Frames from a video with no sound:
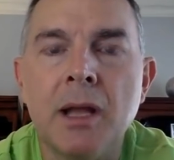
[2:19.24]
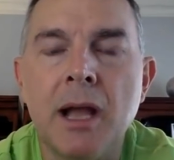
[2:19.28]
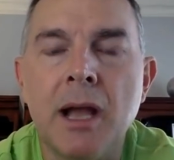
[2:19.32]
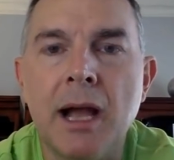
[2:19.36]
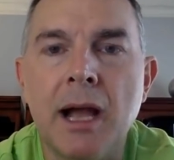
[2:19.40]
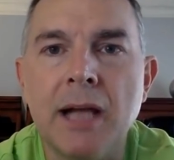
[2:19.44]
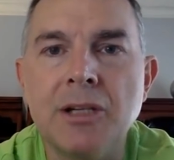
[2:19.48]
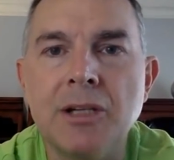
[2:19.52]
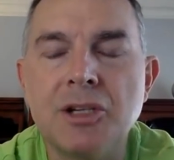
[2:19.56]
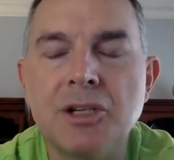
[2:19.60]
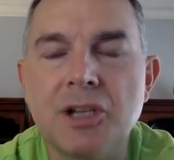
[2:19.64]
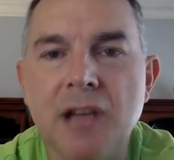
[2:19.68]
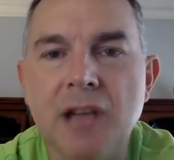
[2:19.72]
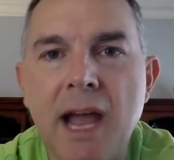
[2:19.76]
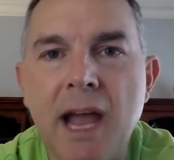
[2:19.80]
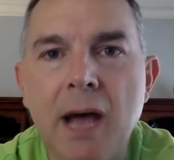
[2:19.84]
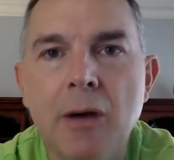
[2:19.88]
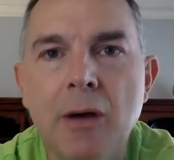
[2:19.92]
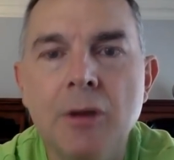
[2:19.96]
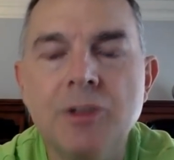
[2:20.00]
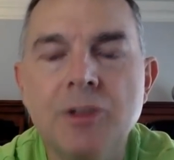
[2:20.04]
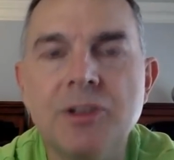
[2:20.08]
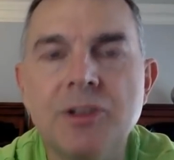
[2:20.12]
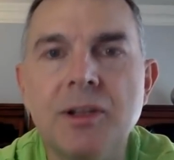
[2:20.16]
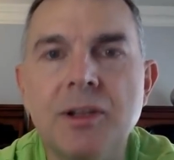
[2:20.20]
I
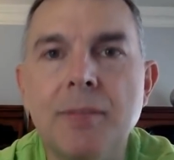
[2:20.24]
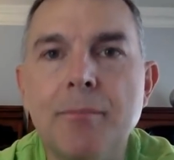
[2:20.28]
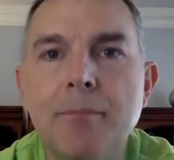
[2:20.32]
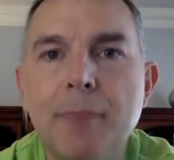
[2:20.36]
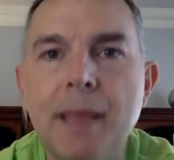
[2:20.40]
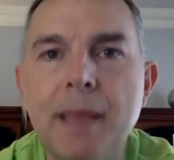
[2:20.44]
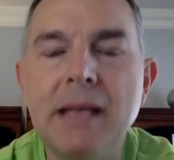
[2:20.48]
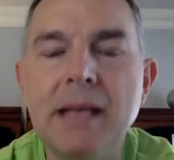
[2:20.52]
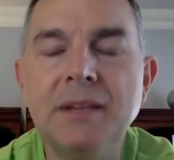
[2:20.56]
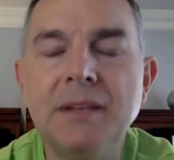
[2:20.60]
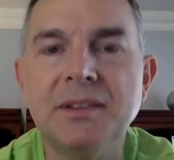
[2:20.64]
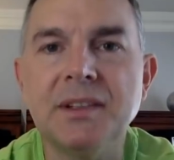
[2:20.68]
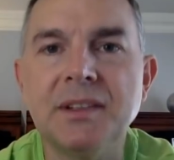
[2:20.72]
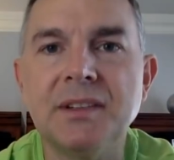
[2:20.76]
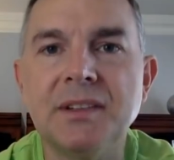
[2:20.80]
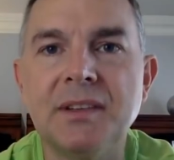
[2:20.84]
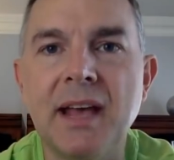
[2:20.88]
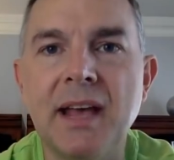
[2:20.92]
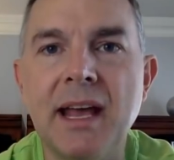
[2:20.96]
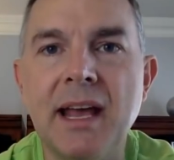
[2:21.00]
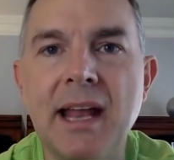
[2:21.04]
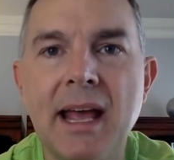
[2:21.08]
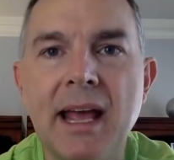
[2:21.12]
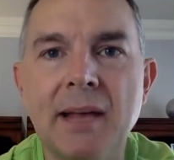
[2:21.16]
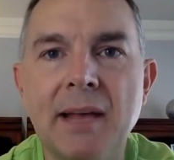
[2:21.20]
challenge the basis
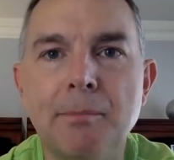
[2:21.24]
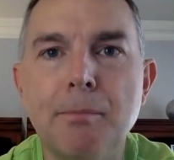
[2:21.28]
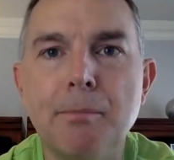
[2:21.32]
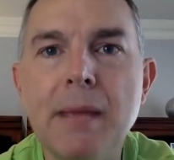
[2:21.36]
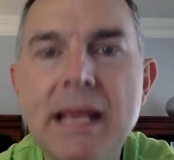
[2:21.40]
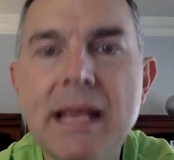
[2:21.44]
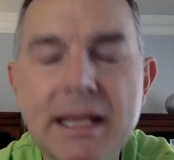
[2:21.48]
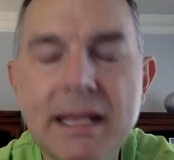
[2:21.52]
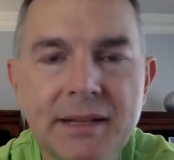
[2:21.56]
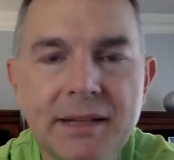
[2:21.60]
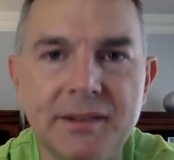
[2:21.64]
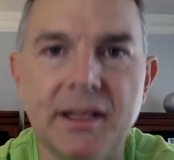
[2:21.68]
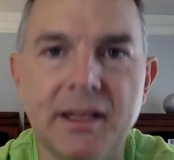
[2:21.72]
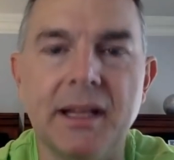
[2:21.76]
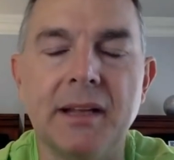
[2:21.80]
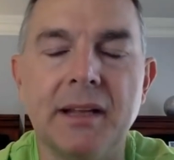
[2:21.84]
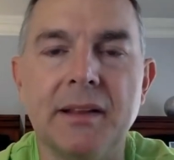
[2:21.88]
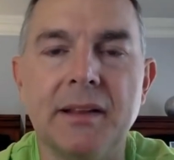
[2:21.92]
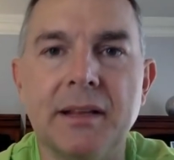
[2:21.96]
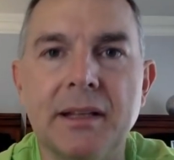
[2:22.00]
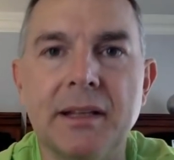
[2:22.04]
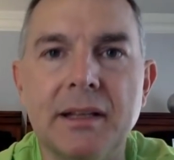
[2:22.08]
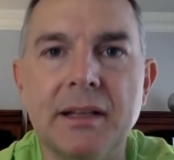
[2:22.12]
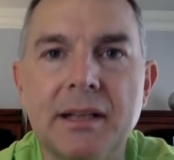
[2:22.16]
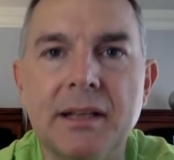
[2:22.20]
that had means
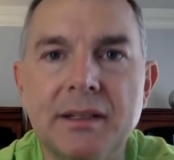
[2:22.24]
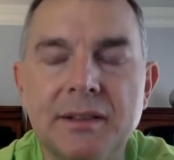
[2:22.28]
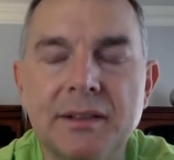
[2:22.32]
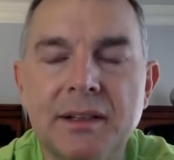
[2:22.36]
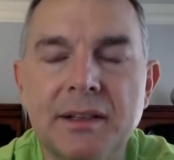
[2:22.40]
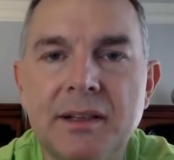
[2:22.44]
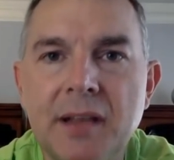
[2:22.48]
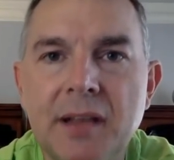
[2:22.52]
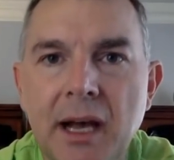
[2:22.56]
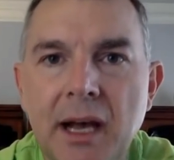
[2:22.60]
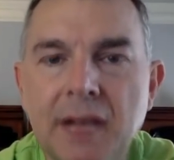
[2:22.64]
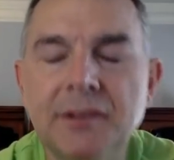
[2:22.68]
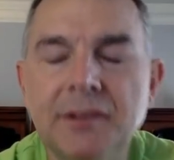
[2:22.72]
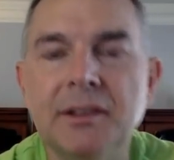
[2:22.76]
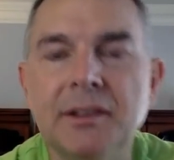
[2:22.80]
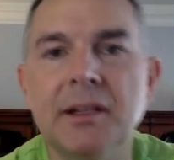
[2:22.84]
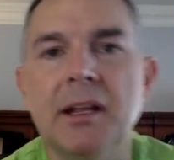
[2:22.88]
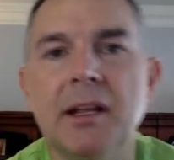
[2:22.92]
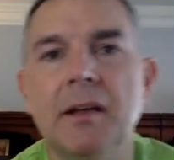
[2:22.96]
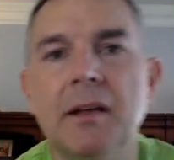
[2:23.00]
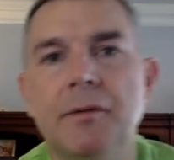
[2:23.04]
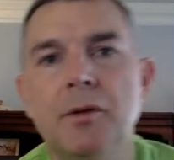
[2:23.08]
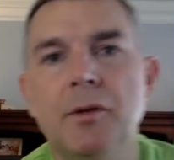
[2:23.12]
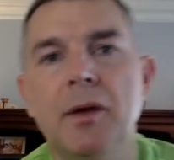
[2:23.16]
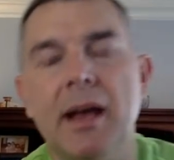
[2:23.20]
anything because it doesn't
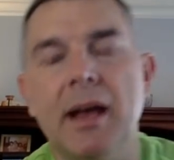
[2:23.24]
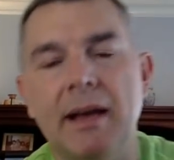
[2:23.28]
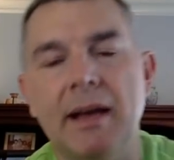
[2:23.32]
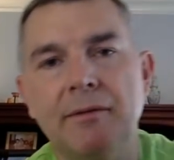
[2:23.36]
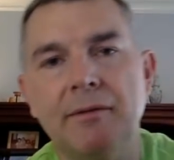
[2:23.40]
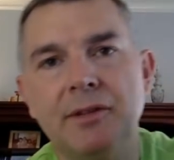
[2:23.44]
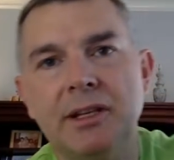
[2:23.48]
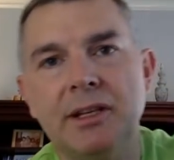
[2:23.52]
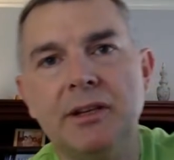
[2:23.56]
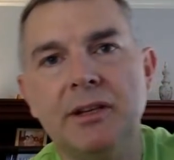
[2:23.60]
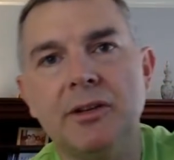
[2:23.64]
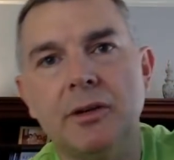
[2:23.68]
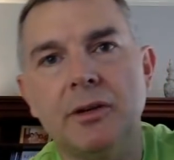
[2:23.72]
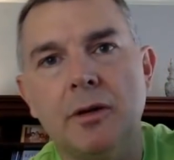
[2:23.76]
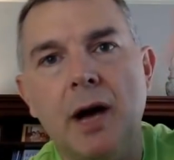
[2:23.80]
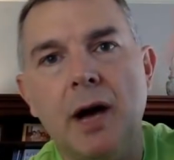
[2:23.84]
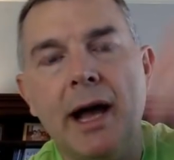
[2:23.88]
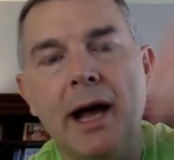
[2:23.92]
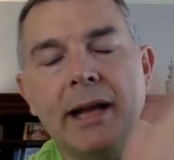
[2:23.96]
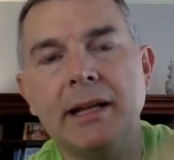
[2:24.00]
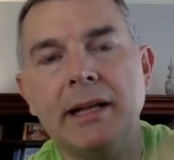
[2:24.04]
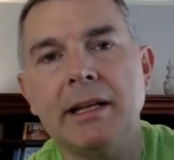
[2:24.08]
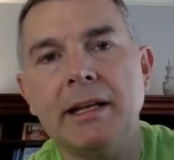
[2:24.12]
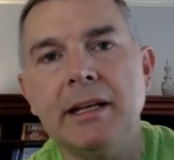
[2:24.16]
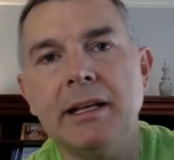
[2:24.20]
if you have
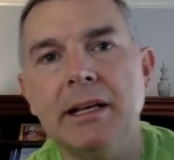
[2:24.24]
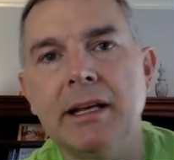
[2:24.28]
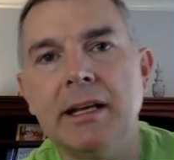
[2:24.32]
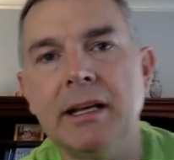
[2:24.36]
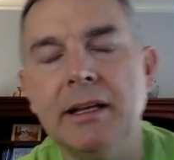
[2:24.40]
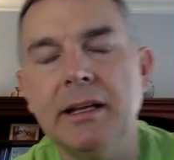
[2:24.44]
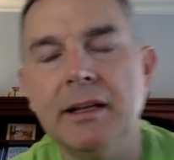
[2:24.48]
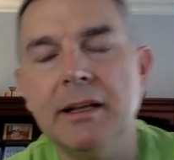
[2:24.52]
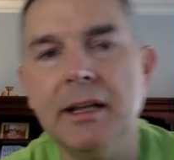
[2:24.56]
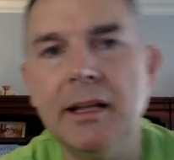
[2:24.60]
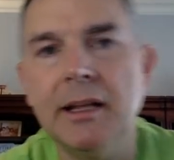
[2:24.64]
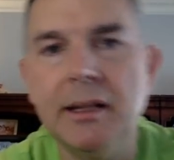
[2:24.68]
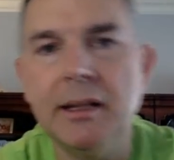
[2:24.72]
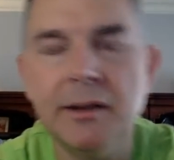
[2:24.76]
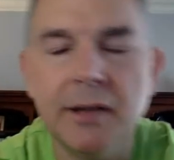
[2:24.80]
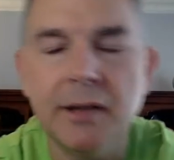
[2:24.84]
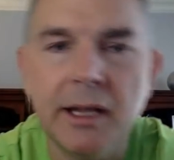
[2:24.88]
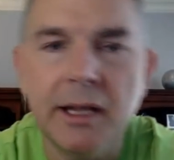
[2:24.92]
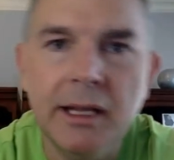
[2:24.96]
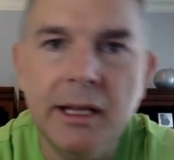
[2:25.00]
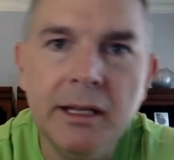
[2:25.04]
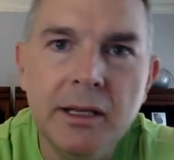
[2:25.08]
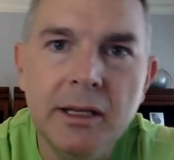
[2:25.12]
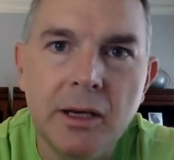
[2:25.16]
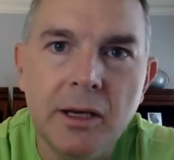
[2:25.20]
declining in
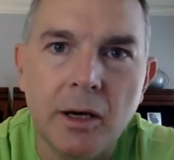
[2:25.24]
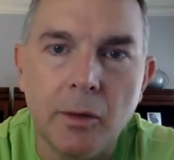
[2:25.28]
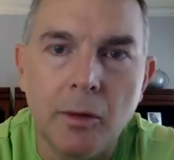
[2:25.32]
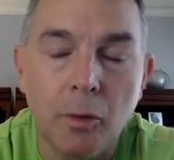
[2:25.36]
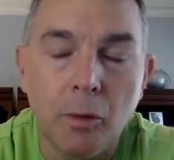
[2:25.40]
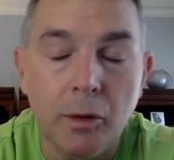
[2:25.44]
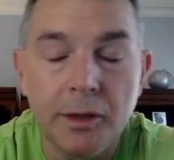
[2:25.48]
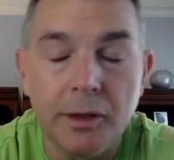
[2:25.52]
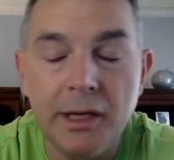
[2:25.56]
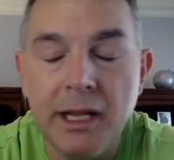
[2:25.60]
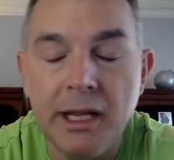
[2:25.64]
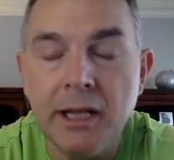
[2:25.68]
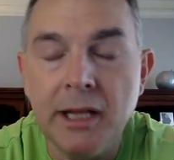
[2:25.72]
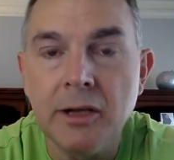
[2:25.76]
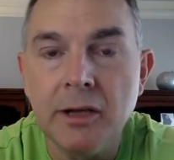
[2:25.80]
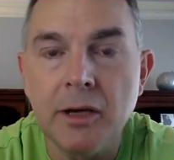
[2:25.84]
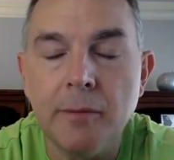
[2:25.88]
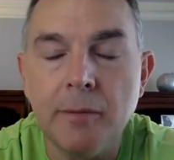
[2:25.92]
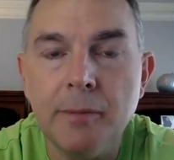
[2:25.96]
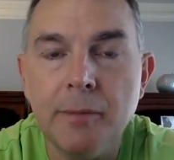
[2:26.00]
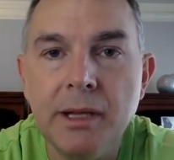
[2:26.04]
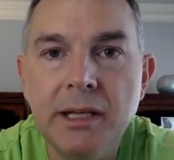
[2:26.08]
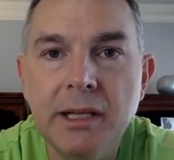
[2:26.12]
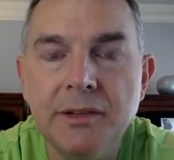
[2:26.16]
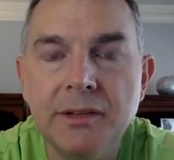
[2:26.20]
income or
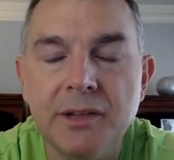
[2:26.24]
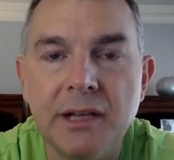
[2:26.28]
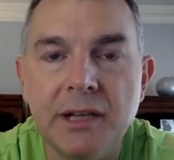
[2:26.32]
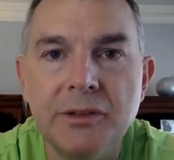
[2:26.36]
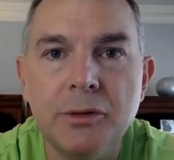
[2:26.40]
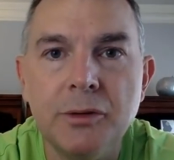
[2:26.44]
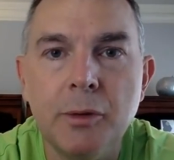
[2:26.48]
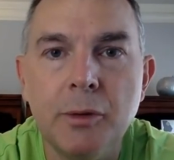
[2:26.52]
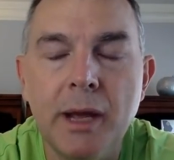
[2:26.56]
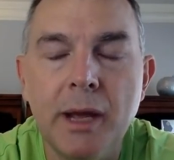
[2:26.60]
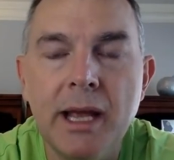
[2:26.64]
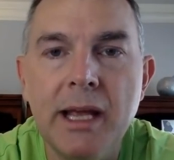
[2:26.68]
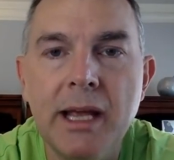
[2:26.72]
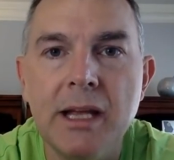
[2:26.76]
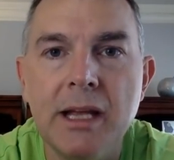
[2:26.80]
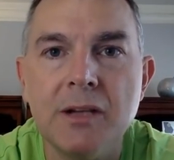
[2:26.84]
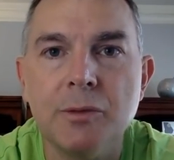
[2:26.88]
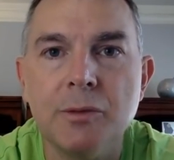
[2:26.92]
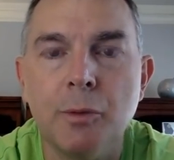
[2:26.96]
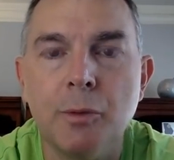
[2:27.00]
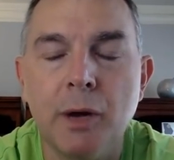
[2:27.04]
income needs as you age.